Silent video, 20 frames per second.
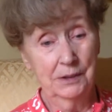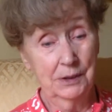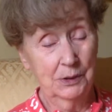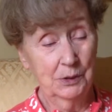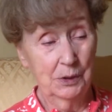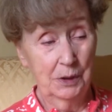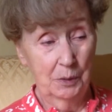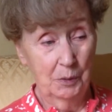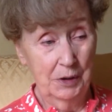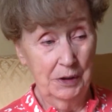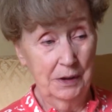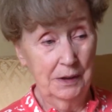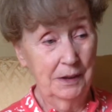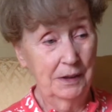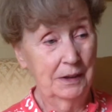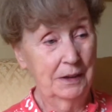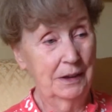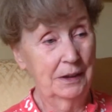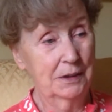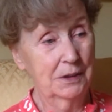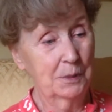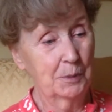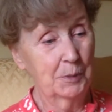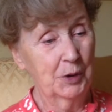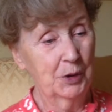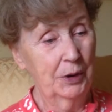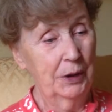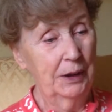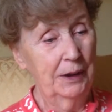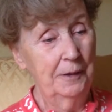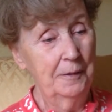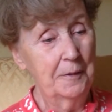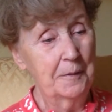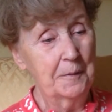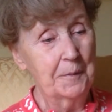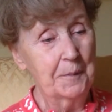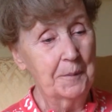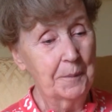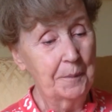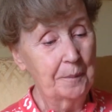So he went in the next morning,
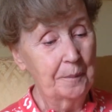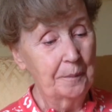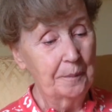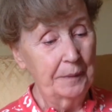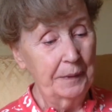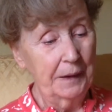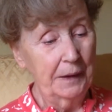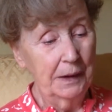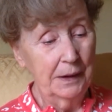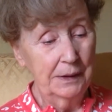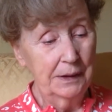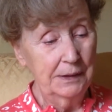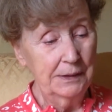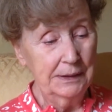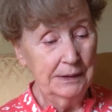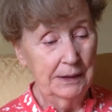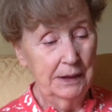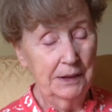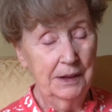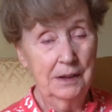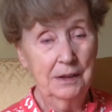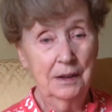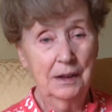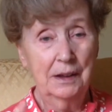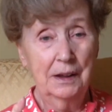and he said,